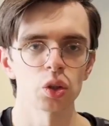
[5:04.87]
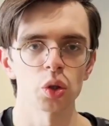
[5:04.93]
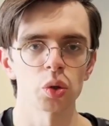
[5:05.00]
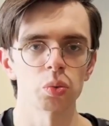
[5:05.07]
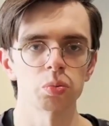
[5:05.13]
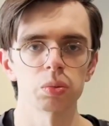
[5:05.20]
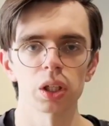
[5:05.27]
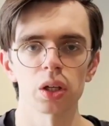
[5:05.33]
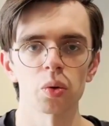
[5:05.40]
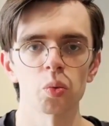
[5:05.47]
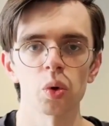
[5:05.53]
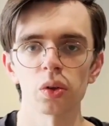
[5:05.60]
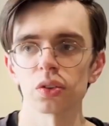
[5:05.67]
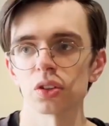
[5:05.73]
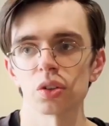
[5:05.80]
you're going to
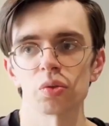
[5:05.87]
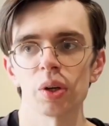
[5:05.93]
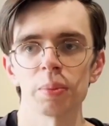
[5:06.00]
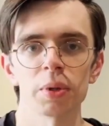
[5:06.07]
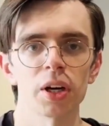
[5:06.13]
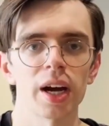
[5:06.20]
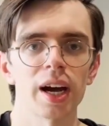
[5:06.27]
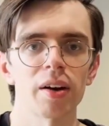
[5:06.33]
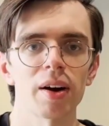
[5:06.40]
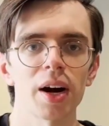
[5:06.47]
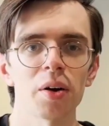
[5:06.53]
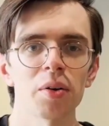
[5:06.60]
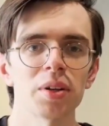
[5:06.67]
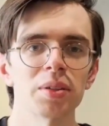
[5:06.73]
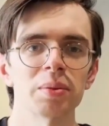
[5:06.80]
want to rip your hair
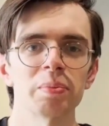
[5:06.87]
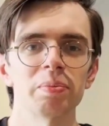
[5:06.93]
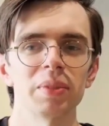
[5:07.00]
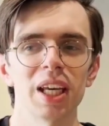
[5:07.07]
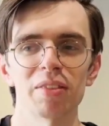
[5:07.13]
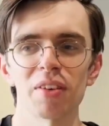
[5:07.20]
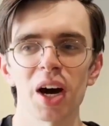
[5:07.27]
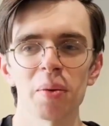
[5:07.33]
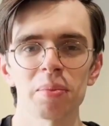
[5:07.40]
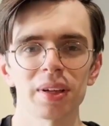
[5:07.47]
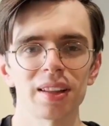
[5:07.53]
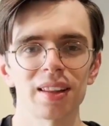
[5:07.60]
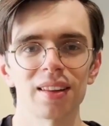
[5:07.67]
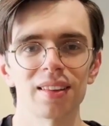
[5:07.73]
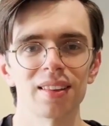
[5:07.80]
out and give up
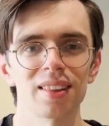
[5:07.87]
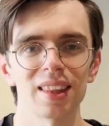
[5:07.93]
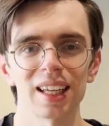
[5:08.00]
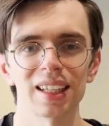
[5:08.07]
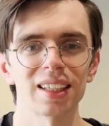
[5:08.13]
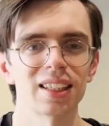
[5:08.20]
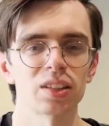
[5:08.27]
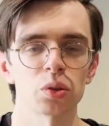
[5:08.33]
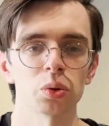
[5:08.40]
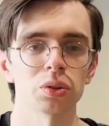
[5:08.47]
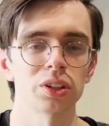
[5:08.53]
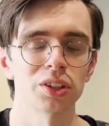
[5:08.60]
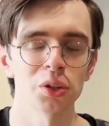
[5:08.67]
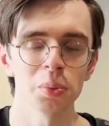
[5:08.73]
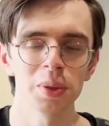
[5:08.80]
and think it's all
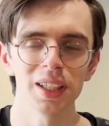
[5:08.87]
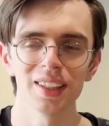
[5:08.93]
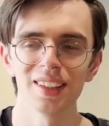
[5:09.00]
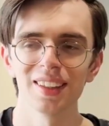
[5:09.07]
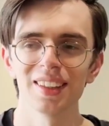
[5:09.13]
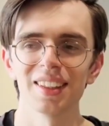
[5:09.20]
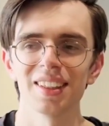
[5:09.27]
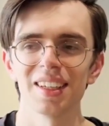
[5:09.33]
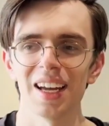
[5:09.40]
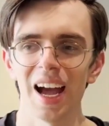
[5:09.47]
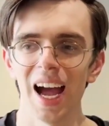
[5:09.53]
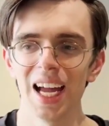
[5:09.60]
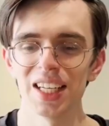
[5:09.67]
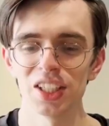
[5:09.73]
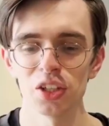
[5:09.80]
stupid.
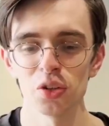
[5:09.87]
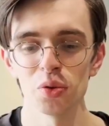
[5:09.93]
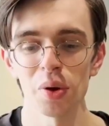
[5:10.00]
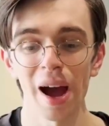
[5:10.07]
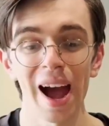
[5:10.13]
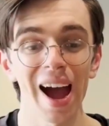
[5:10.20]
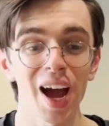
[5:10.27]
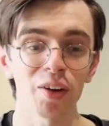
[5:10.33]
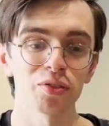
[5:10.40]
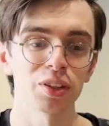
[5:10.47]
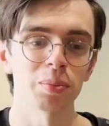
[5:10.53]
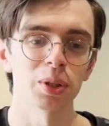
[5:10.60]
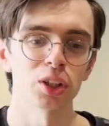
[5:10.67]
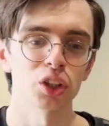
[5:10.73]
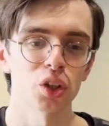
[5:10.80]
And you have to
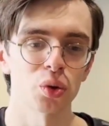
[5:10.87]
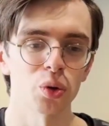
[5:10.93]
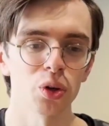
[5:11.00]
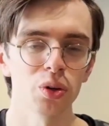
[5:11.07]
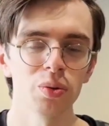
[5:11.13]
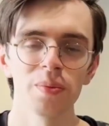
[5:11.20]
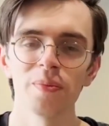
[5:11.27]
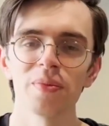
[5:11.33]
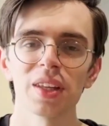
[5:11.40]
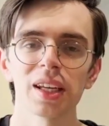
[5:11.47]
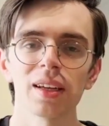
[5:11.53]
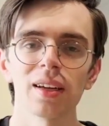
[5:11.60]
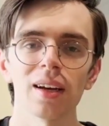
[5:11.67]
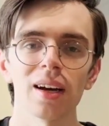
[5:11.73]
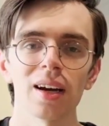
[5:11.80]
push through.
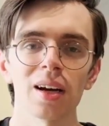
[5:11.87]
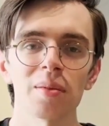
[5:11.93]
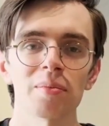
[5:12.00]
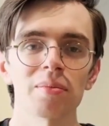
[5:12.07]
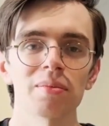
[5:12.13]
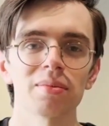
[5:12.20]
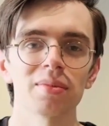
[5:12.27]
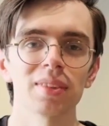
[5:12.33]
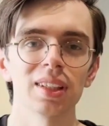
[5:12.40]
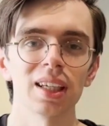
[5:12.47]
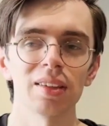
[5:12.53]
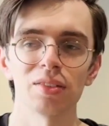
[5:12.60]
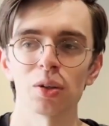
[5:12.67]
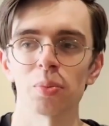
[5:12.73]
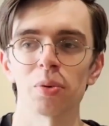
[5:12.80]
Um,
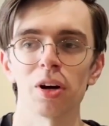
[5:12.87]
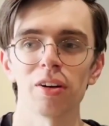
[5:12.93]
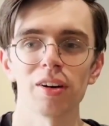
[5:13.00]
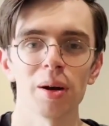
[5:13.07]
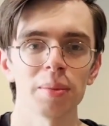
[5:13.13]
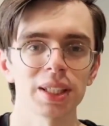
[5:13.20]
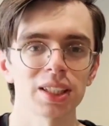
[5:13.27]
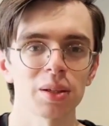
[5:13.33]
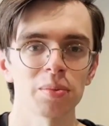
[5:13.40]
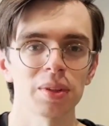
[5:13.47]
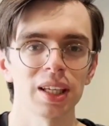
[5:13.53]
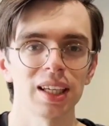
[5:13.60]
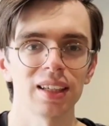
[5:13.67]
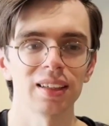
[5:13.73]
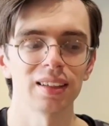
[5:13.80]
if you're programming
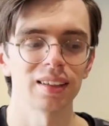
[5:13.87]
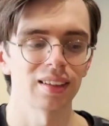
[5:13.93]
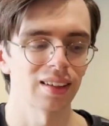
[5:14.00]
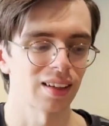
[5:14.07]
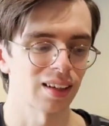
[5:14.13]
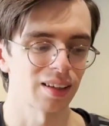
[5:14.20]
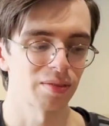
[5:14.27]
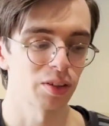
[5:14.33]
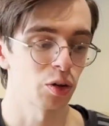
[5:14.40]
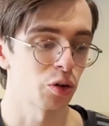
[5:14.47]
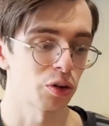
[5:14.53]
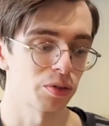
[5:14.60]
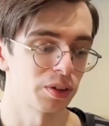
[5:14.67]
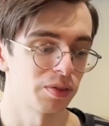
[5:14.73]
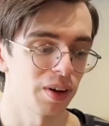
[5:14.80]
something, if
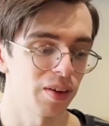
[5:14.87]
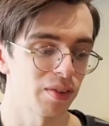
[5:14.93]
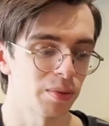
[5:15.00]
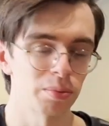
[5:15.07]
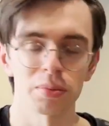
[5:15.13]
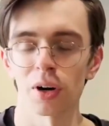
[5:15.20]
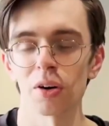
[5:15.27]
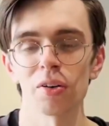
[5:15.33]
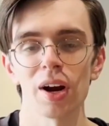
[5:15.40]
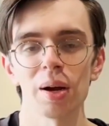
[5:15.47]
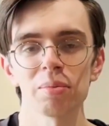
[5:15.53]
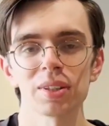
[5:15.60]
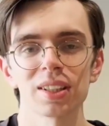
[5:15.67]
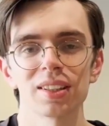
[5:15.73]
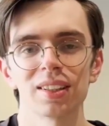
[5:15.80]
you've ever
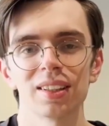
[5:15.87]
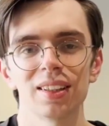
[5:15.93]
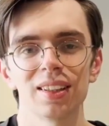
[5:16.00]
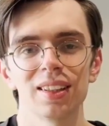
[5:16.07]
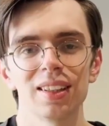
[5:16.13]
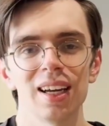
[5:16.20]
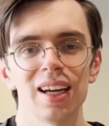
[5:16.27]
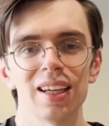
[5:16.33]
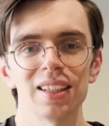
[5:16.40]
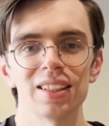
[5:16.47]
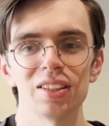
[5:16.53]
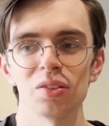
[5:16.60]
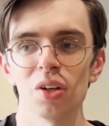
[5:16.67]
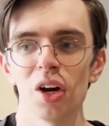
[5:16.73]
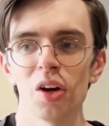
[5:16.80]
programmed, and
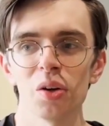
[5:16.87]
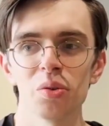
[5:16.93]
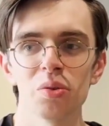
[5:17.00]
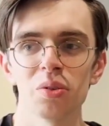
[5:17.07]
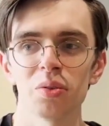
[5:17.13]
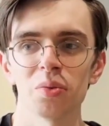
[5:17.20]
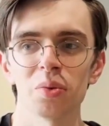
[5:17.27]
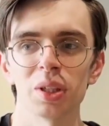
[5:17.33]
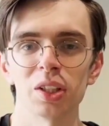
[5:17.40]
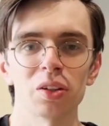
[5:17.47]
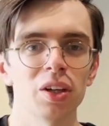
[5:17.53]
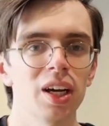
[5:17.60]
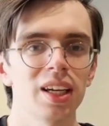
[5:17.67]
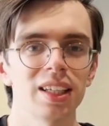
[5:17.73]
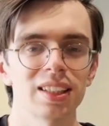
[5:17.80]
you know when you're
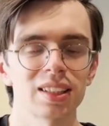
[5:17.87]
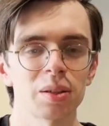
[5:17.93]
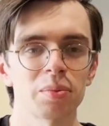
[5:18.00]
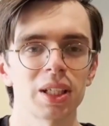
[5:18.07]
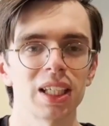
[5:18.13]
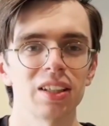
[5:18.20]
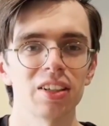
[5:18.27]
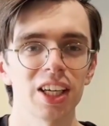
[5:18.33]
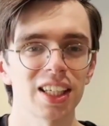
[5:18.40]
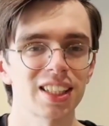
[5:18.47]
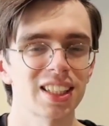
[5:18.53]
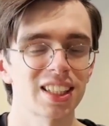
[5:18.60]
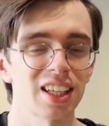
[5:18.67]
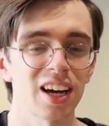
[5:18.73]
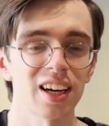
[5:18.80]
learning something and you get
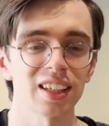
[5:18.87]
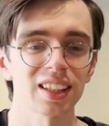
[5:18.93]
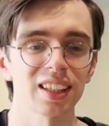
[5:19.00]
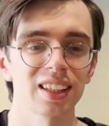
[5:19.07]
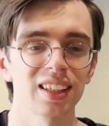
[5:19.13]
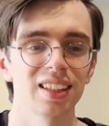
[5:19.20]
stuck,